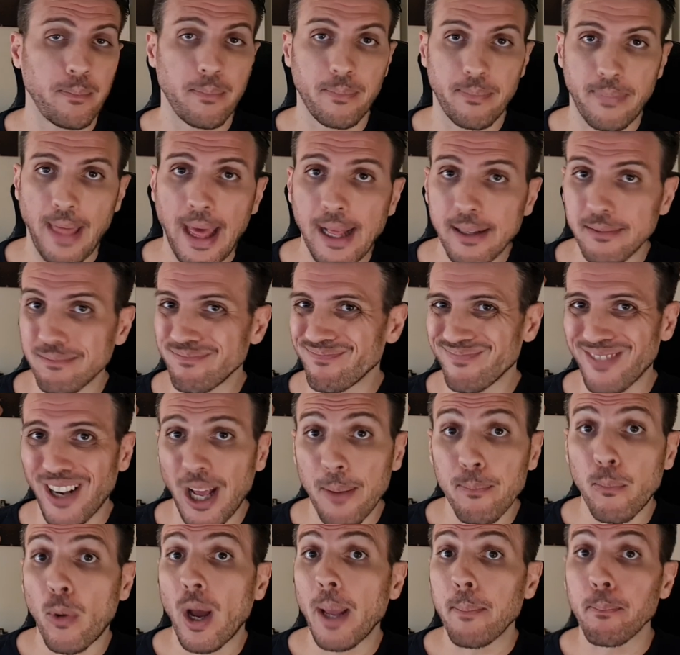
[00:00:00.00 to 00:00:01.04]
That
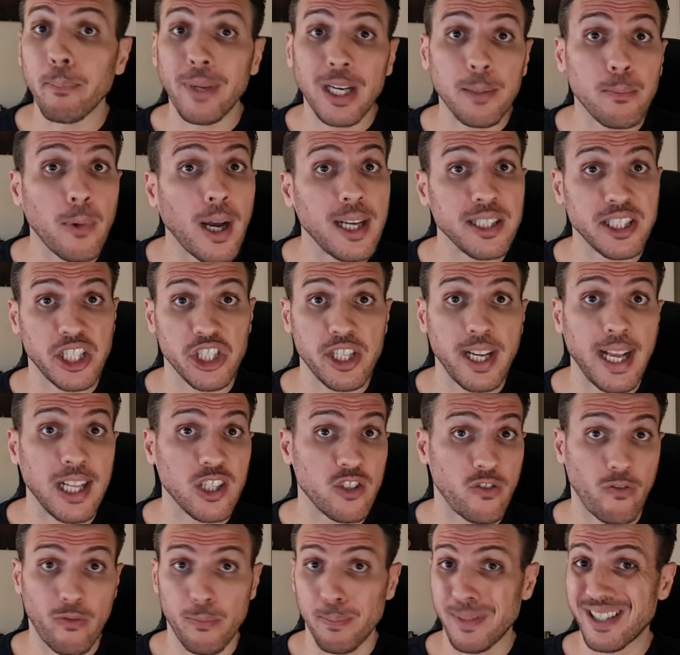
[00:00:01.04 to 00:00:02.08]
might minimize the
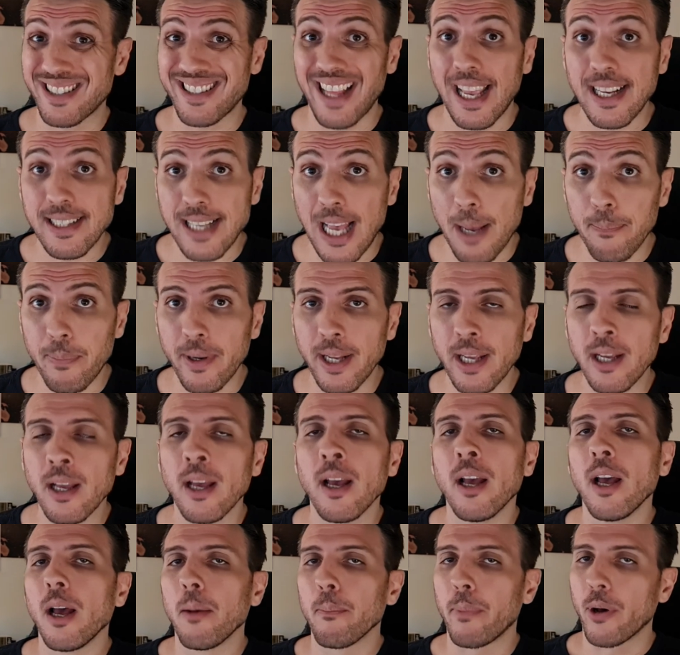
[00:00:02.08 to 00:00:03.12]
chance of mistakes
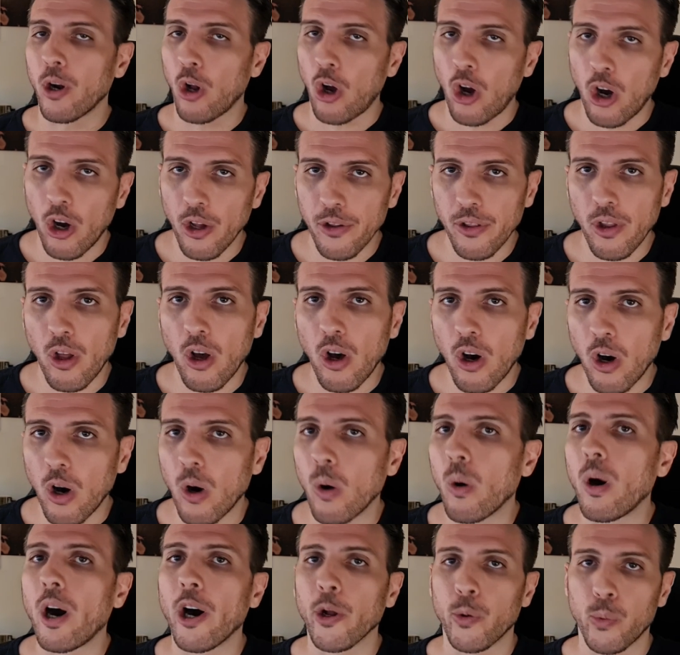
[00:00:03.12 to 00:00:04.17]
happening, but on the
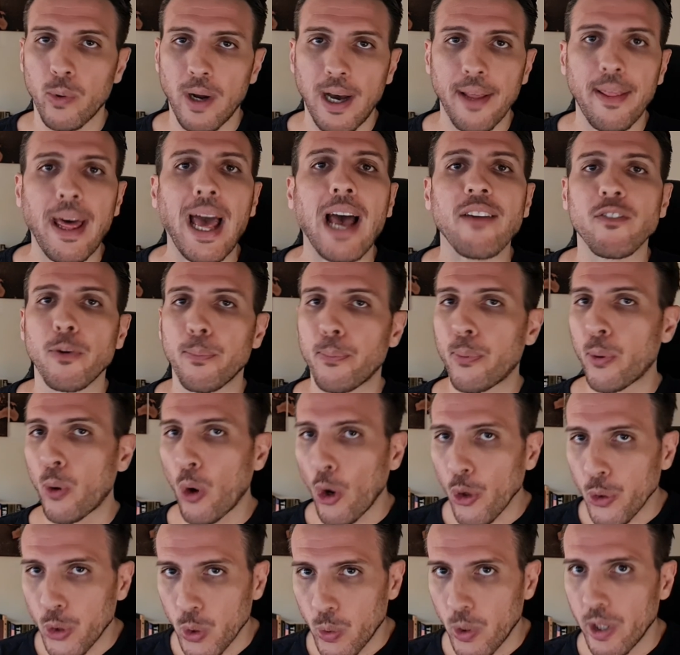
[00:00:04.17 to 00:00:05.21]
whole, I'd rather have a
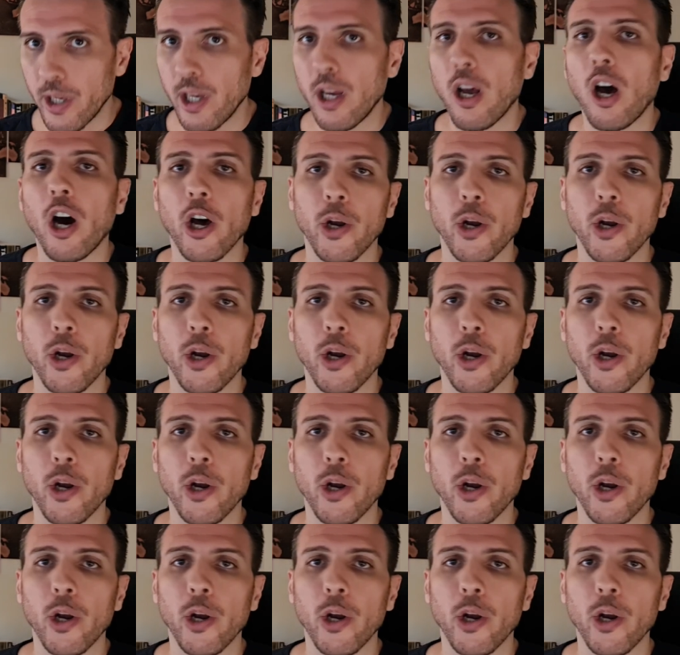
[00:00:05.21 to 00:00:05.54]
pro do it.